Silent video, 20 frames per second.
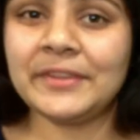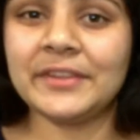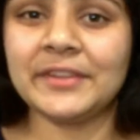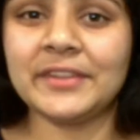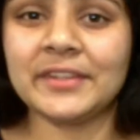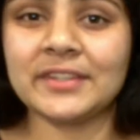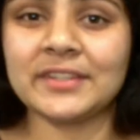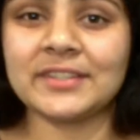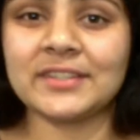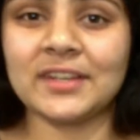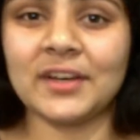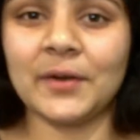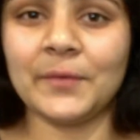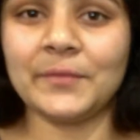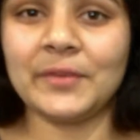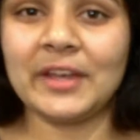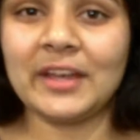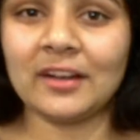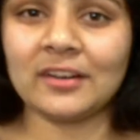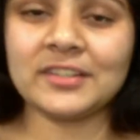this
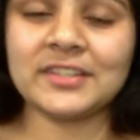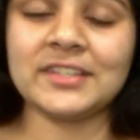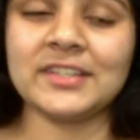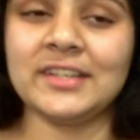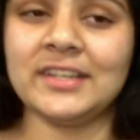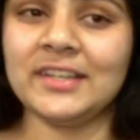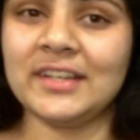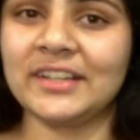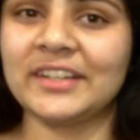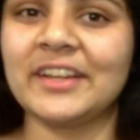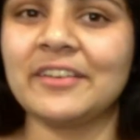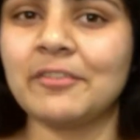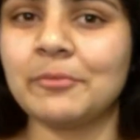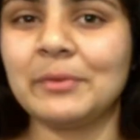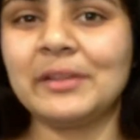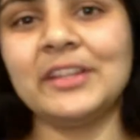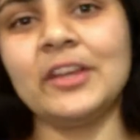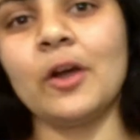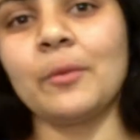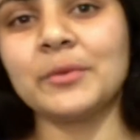ARC and giving
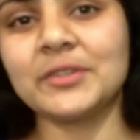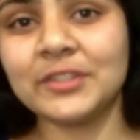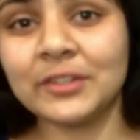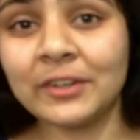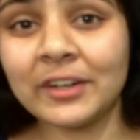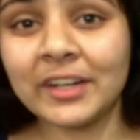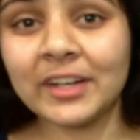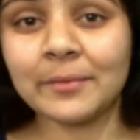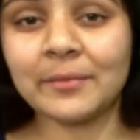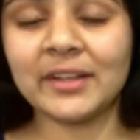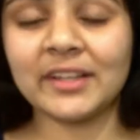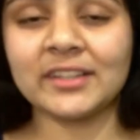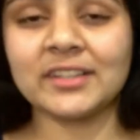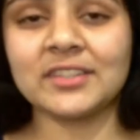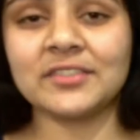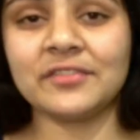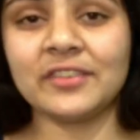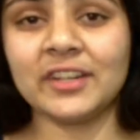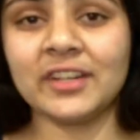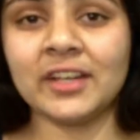me the opportunity to make
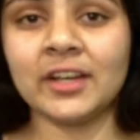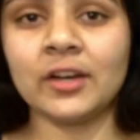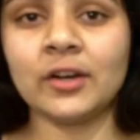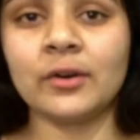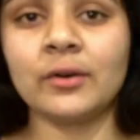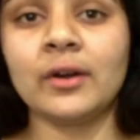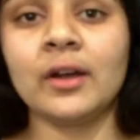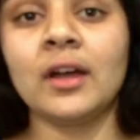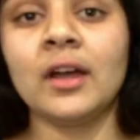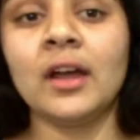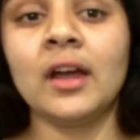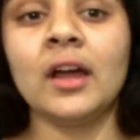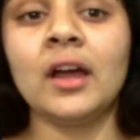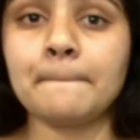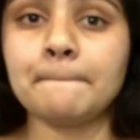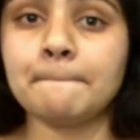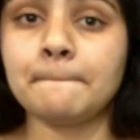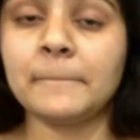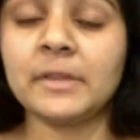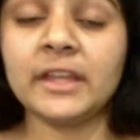this video.
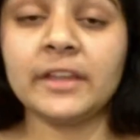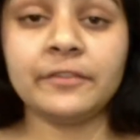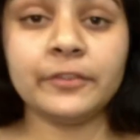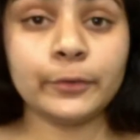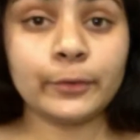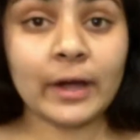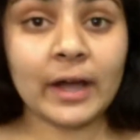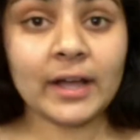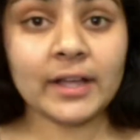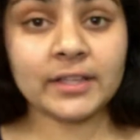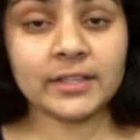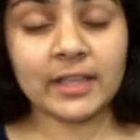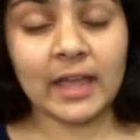If you guys